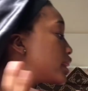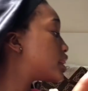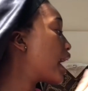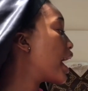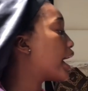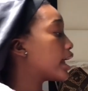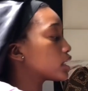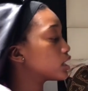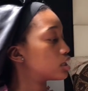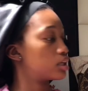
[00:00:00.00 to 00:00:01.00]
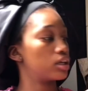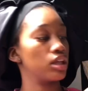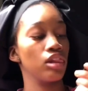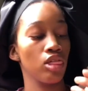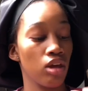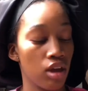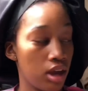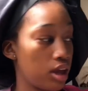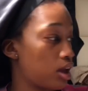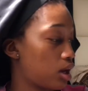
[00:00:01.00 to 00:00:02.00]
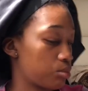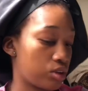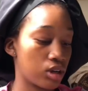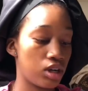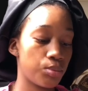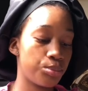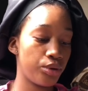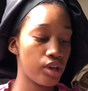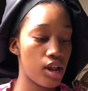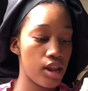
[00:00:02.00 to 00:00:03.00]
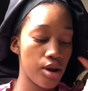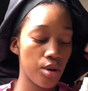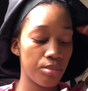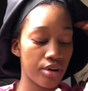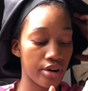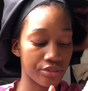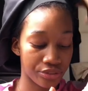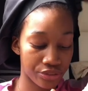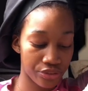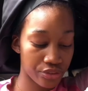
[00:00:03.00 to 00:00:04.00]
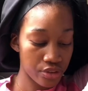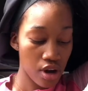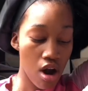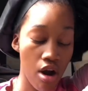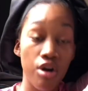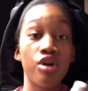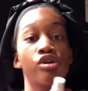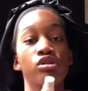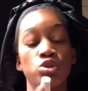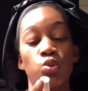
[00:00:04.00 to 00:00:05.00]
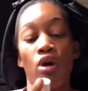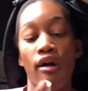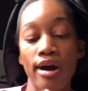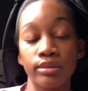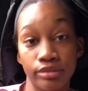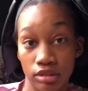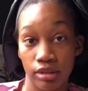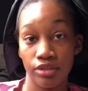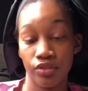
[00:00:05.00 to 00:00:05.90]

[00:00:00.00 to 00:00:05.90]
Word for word: Then I'm gonna put a little bit of rose water on my